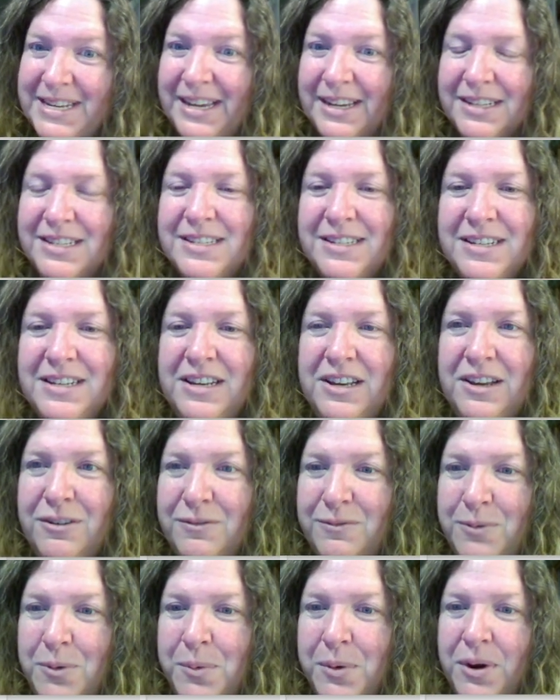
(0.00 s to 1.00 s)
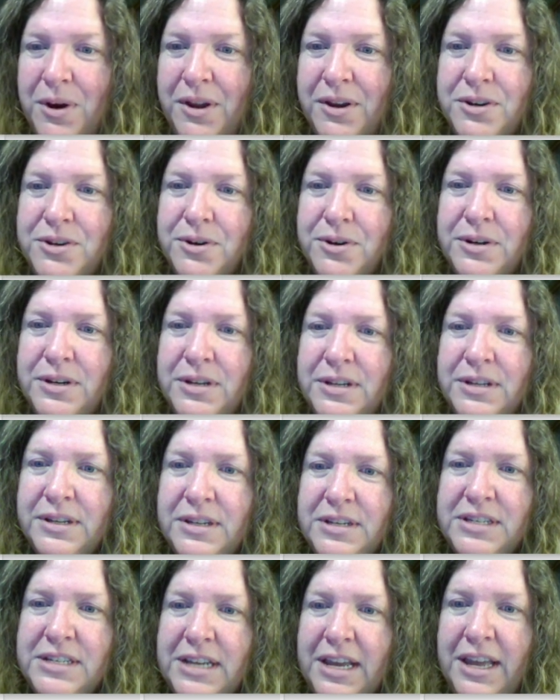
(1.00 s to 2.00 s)
By 6.
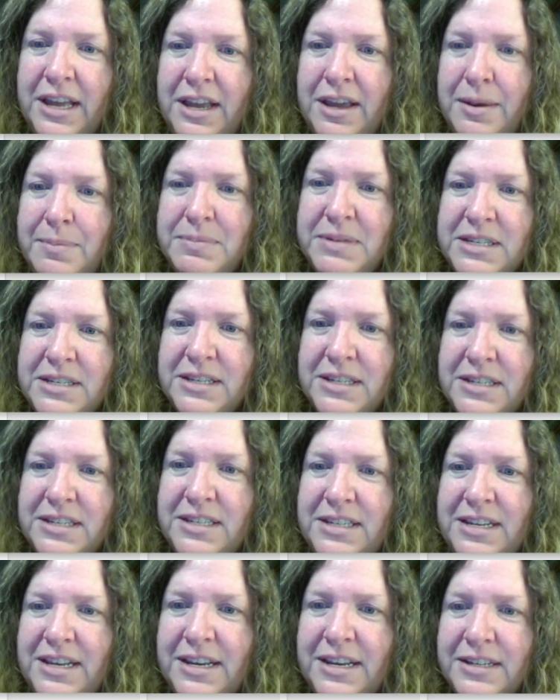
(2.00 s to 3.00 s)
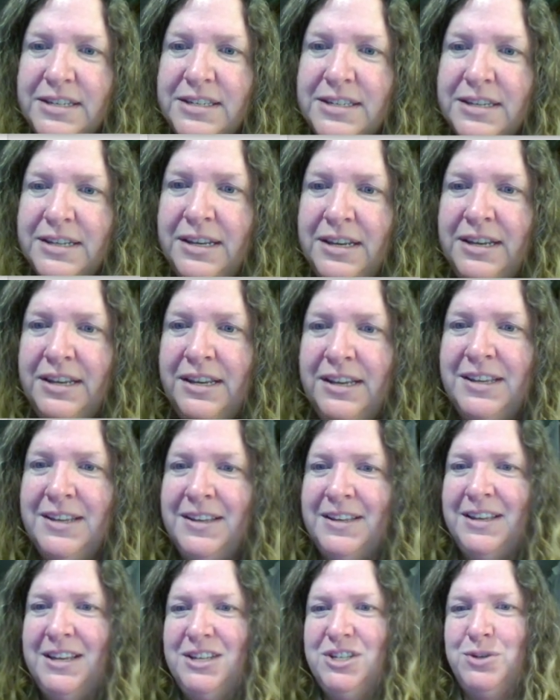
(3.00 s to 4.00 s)
400 times 6
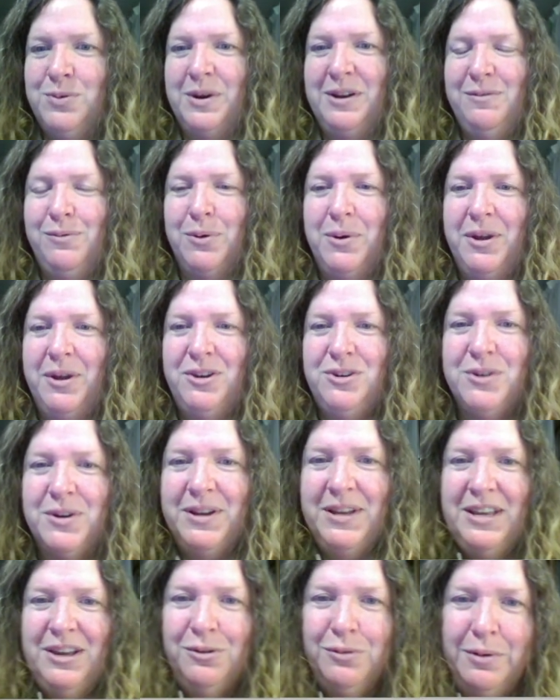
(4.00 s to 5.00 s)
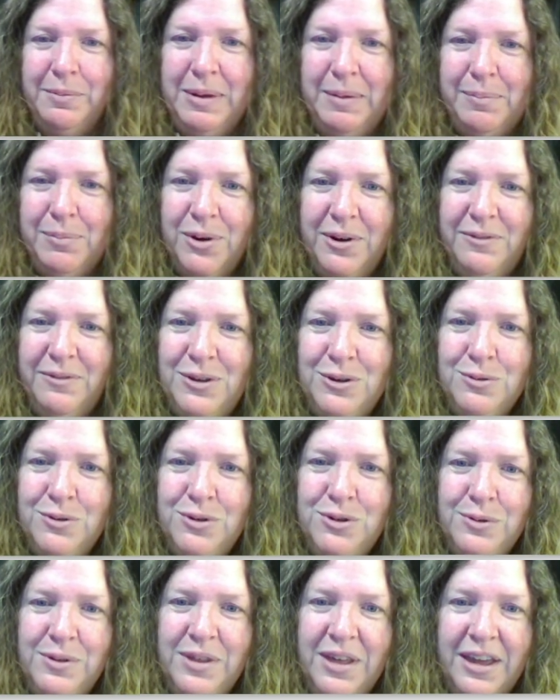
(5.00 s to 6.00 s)
is 2,400. Remember,
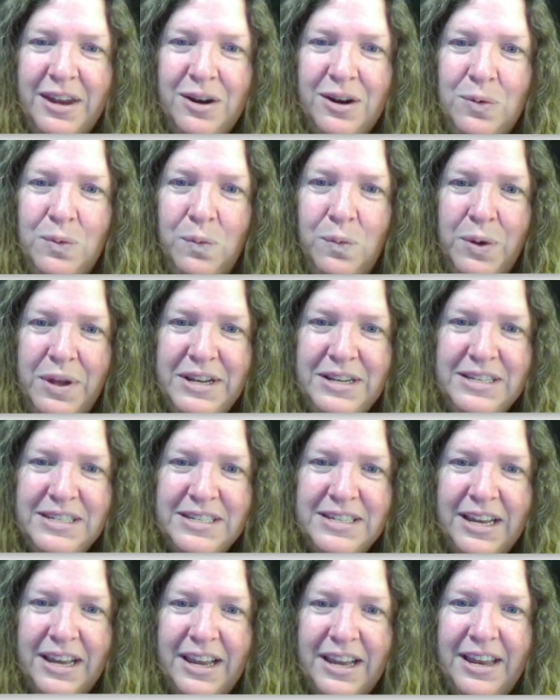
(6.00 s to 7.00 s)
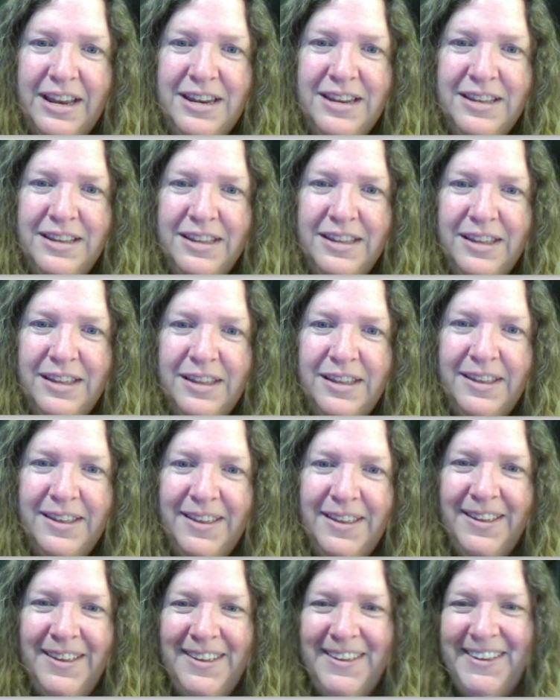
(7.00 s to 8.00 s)
if you do that on one side
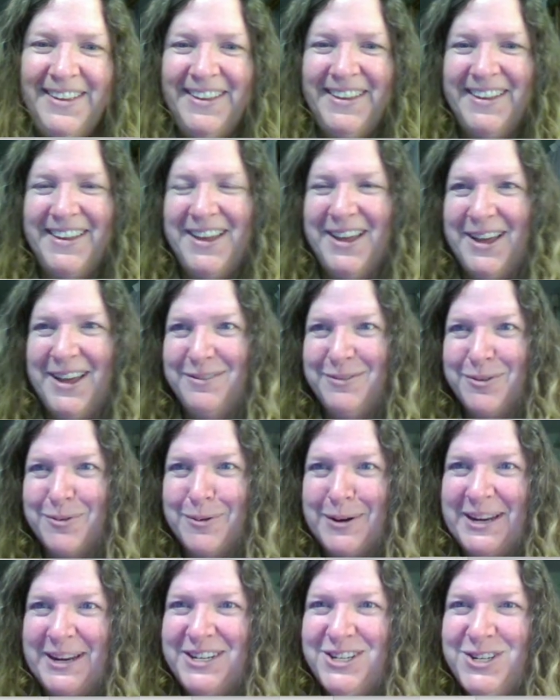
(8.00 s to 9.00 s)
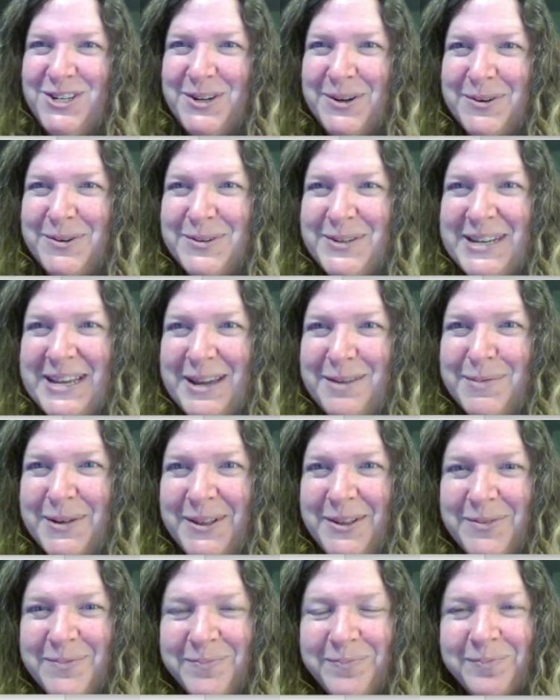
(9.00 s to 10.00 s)
of a ratio
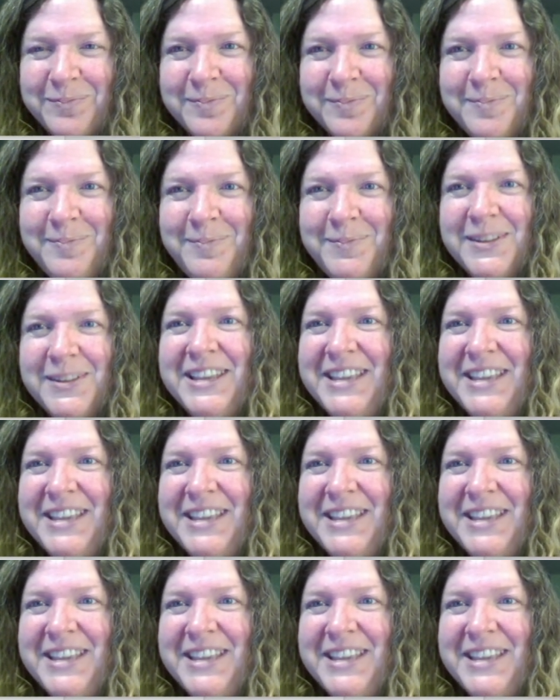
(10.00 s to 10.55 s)
table,